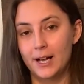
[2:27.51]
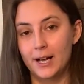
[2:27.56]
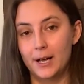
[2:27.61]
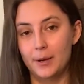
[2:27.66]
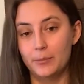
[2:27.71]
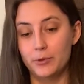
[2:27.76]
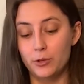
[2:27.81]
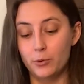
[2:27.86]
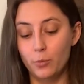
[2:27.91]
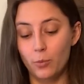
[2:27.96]

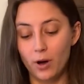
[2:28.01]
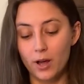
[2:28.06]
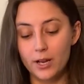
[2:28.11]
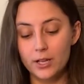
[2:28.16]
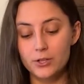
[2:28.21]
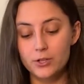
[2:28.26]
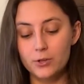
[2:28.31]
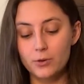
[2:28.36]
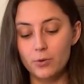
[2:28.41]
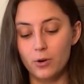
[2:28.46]
You want to
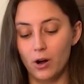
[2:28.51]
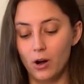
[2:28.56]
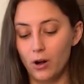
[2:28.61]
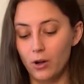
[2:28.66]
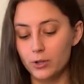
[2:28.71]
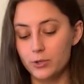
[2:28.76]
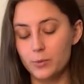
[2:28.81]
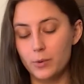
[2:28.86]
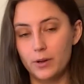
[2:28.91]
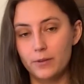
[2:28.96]
do all
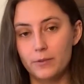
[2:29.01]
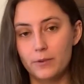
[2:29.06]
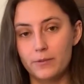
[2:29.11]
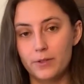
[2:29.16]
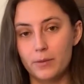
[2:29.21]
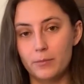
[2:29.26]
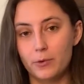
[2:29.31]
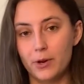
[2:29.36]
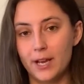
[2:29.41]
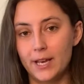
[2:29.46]
12 of
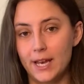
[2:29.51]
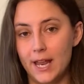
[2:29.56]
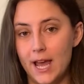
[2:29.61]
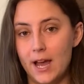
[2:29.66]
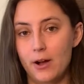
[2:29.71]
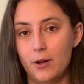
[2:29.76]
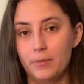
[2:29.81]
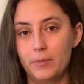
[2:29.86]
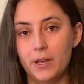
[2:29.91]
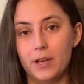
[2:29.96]
them right
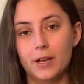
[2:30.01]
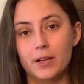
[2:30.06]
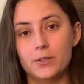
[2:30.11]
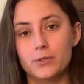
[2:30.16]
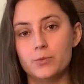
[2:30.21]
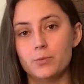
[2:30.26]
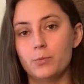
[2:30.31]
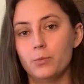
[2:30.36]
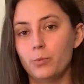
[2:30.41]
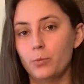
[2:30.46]
now
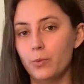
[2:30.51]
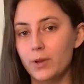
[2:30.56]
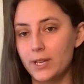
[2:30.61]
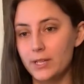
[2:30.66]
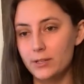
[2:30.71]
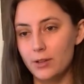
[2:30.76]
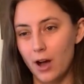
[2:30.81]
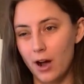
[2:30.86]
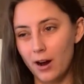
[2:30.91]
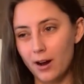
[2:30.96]
because we
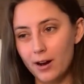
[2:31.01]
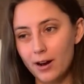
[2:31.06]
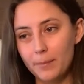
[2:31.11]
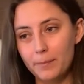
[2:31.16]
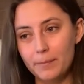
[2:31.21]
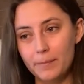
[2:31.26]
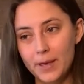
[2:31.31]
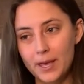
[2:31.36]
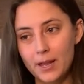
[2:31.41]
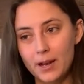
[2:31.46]
are a
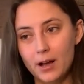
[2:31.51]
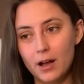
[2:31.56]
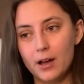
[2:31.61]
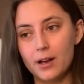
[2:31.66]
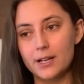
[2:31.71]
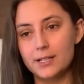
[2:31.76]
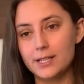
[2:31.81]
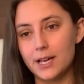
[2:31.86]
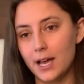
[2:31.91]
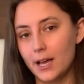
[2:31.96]
bit on a
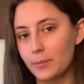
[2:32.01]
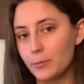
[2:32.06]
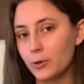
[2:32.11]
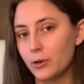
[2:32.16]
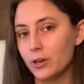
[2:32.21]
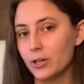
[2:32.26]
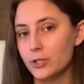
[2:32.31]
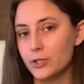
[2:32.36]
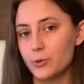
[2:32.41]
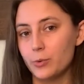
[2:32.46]
time
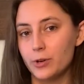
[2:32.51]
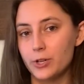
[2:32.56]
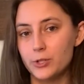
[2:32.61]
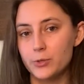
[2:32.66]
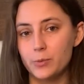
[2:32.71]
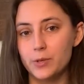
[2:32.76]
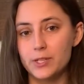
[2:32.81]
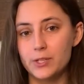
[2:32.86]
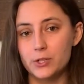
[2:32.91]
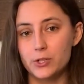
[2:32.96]
crunch once
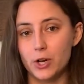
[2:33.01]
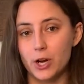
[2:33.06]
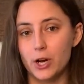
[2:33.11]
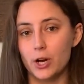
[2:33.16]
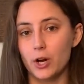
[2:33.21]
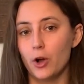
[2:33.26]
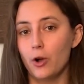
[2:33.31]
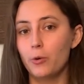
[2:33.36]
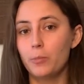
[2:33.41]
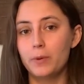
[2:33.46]
we start
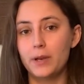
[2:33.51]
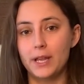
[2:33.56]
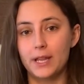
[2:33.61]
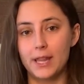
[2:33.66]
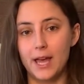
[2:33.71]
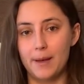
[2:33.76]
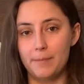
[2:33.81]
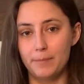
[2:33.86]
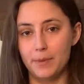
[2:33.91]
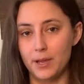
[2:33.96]
opening
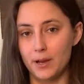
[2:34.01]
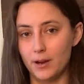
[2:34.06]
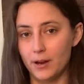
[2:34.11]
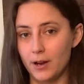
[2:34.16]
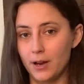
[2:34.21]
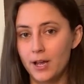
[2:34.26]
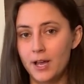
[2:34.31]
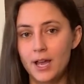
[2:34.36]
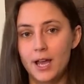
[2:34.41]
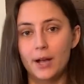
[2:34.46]
that beer
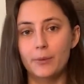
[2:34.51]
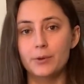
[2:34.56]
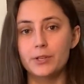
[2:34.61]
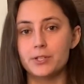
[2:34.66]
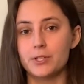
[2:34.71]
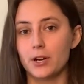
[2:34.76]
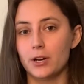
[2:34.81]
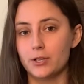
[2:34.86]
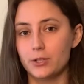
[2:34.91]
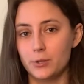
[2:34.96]
and we
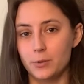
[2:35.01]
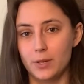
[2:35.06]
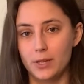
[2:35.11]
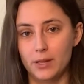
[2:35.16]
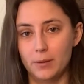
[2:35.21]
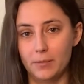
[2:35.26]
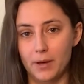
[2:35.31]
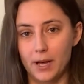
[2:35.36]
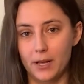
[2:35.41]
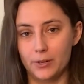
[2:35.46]
start doing the
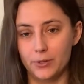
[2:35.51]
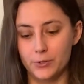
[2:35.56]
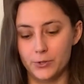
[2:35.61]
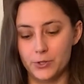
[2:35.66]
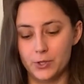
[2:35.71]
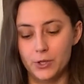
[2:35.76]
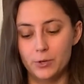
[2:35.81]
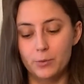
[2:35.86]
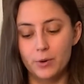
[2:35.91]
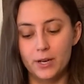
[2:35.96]
bottles. So
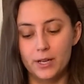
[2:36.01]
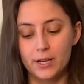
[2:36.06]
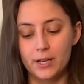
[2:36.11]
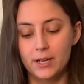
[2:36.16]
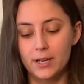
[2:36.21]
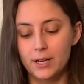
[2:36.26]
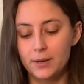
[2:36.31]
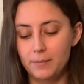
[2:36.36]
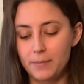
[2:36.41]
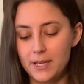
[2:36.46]
you want to
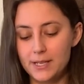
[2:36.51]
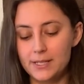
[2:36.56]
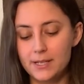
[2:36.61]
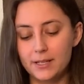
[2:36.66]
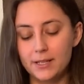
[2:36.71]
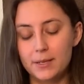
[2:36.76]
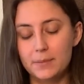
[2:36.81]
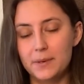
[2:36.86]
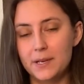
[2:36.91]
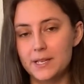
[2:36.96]

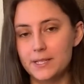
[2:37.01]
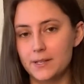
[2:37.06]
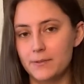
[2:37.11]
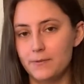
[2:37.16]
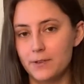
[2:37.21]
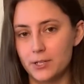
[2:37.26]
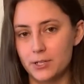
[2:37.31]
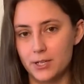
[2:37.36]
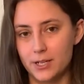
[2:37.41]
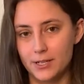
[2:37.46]
basically be as
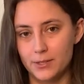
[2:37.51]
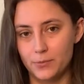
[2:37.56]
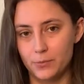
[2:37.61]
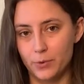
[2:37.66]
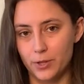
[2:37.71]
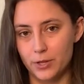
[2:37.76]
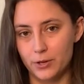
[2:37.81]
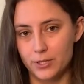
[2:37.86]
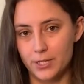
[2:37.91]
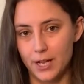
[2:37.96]
efficient with
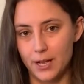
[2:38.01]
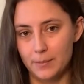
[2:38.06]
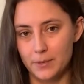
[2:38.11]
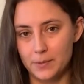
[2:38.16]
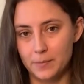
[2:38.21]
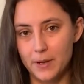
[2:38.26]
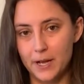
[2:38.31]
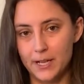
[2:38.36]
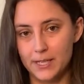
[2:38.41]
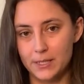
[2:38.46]
your time as
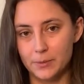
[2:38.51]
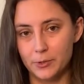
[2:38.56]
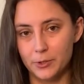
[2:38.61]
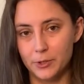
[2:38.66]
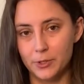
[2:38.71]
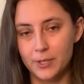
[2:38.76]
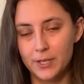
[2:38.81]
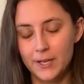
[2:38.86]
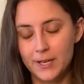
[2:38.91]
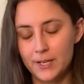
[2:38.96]

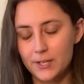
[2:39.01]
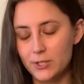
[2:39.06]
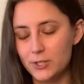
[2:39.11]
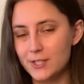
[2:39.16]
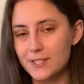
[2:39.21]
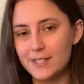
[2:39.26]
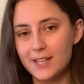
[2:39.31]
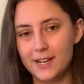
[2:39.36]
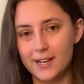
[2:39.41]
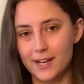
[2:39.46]
possible. Just
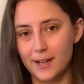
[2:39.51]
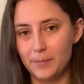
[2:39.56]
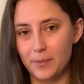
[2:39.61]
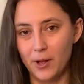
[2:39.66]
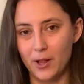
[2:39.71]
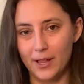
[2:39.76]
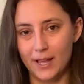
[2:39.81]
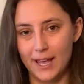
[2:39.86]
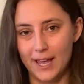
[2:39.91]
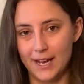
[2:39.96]
set it up all
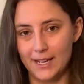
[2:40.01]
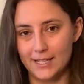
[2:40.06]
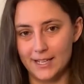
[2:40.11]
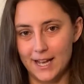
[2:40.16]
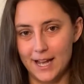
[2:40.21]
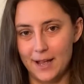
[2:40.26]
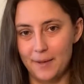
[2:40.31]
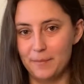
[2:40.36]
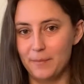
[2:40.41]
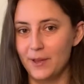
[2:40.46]
ahead of
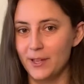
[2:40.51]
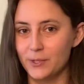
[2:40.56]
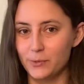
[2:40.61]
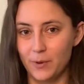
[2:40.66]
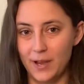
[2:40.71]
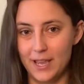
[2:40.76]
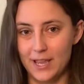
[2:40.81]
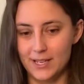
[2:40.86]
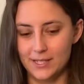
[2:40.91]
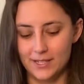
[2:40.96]
time. It's way
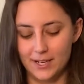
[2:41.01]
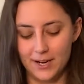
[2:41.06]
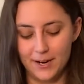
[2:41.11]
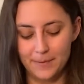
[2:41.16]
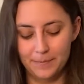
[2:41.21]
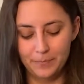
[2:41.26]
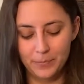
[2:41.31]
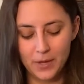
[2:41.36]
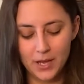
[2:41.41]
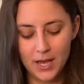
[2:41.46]
easier.
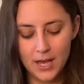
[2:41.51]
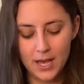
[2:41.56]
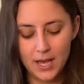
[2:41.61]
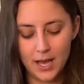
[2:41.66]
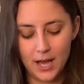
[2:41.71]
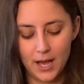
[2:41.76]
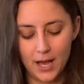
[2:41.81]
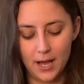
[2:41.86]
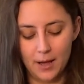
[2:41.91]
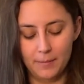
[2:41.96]

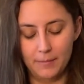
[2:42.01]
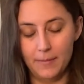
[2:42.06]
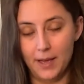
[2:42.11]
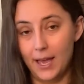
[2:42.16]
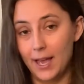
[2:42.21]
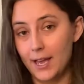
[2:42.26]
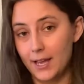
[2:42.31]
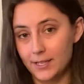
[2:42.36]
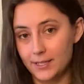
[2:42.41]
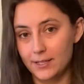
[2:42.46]

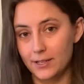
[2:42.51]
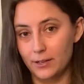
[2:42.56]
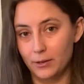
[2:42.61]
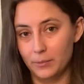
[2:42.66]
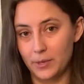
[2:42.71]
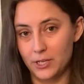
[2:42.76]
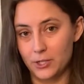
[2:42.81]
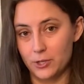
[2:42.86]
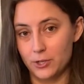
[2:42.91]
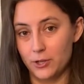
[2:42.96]
And it'll
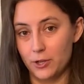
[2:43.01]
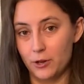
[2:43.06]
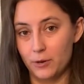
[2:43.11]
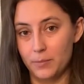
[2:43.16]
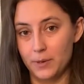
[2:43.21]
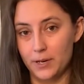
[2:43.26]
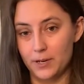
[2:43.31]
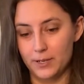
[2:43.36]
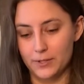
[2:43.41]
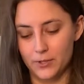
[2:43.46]
make sure that your
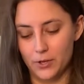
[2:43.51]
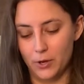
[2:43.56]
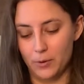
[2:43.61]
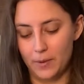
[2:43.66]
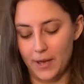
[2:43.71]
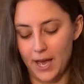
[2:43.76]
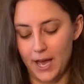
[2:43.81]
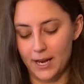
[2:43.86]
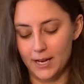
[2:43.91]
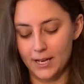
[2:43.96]
beer doesn't go
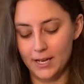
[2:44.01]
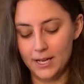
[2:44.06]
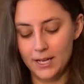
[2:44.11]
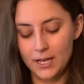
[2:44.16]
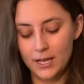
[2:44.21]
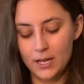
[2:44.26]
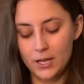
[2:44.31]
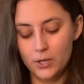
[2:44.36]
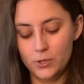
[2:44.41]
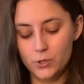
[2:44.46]
bad.
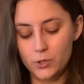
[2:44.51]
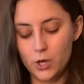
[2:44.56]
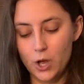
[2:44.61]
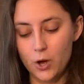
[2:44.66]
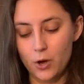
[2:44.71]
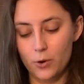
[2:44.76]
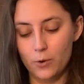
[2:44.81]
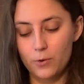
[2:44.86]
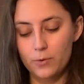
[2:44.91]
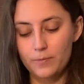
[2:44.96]

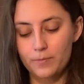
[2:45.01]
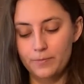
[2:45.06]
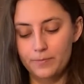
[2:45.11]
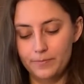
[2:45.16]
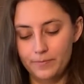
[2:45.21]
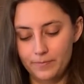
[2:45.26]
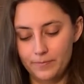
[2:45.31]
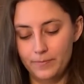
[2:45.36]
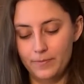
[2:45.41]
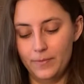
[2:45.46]
So
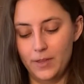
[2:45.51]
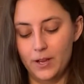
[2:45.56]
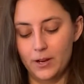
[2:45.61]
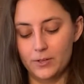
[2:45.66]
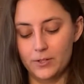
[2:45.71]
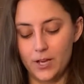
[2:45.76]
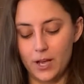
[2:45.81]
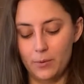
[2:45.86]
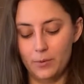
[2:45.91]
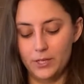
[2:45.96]
here's
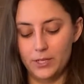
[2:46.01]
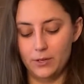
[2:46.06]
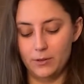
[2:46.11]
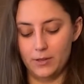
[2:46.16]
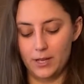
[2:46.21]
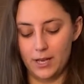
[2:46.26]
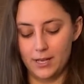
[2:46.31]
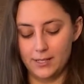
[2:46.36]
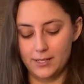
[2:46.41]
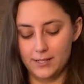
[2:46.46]
how we do
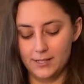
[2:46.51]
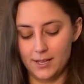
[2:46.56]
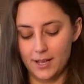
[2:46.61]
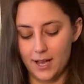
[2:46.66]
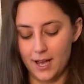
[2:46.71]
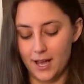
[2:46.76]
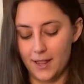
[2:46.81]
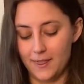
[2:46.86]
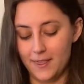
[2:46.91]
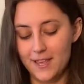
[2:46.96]
this.
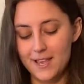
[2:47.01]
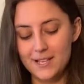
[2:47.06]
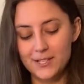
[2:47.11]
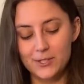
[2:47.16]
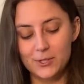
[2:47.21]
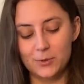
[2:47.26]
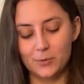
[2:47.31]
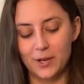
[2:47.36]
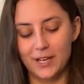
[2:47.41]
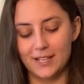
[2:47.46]
These
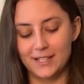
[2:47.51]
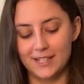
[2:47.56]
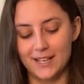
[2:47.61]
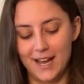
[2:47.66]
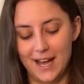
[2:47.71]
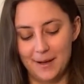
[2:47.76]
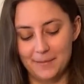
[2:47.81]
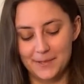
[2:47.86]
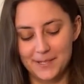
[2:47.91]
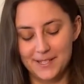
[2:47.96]
swing
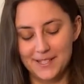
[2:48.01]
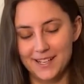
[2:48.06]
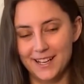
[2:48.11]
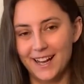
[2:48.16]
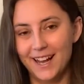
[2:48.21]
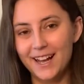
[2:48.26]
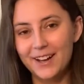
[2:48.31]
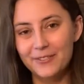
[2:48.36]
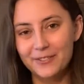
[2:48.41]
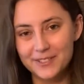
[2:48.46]
tops,
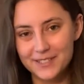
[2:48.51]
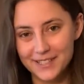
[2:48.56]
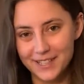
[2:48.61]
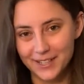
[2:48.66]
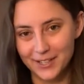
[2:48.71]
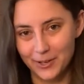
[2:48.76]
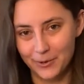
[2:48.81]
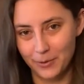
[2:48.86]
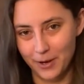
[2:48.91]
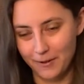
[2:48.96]
I will tell
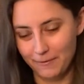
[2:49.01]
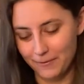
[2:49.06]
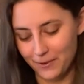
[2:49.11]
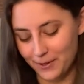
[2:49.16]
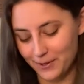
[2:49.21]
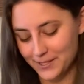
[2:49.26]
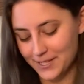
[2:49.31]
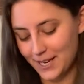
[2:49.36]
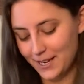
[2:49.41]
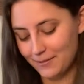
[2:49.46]
you what,
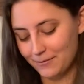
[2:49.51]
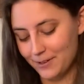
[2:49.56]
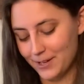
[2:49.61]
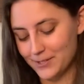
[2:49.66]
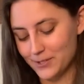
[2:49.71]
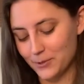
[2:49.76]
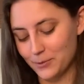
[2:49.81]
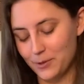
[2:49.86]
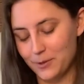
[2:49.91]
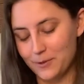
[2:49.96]
folks, I have
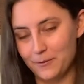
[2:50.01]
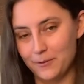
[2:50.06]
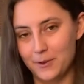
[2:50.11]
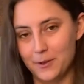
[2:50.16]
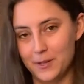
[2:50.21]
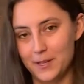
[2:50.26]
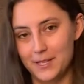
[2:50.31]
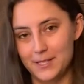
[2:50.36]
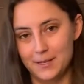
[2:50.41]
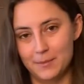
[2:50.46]
wrestled with a few of
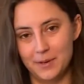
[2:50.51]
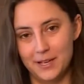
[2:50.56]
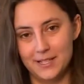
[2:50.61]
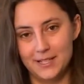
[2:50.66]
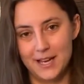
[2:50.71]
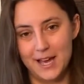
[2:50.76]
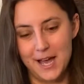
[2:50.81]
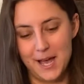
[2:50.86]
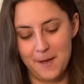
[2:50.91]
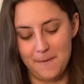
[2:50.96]
these in my
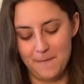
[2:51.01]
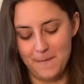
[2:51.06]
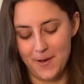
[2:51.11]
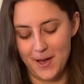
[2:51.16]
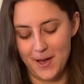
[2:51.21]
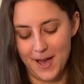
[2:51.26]
time.